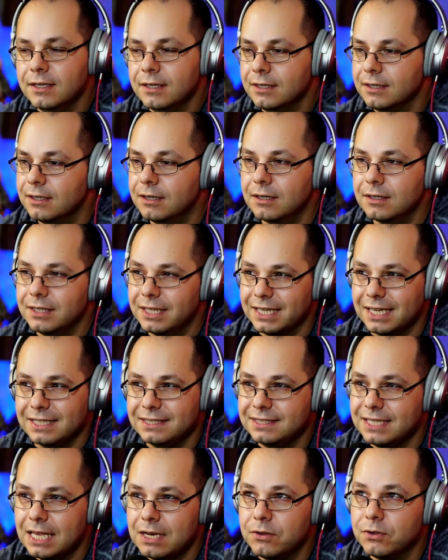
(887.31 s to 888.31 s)
Like I
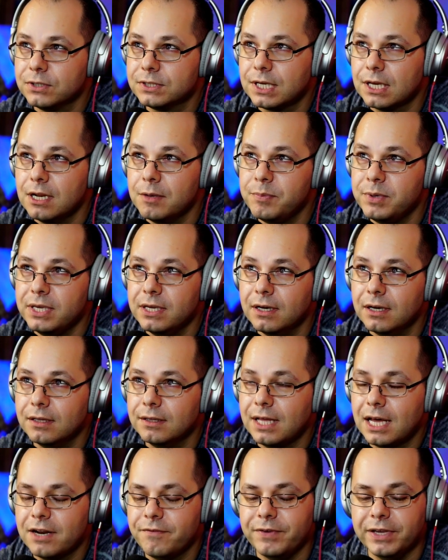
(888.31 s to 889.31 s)
said, there's going to be a
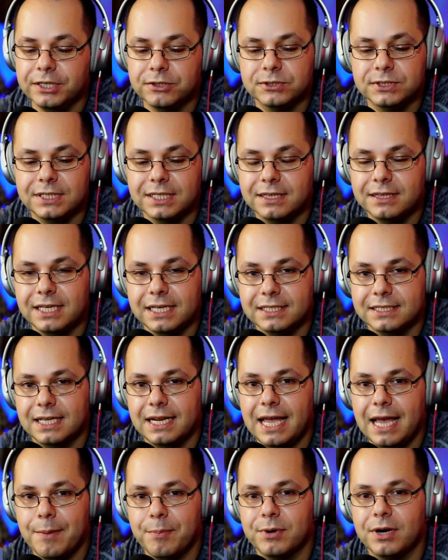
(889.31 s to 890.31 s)
lot of interesting things that
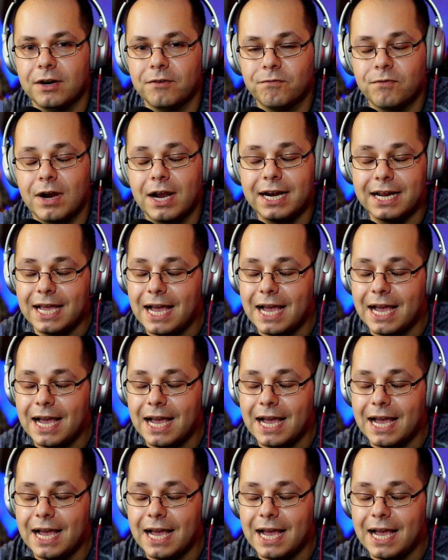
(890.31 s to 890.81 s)
happen on Friday.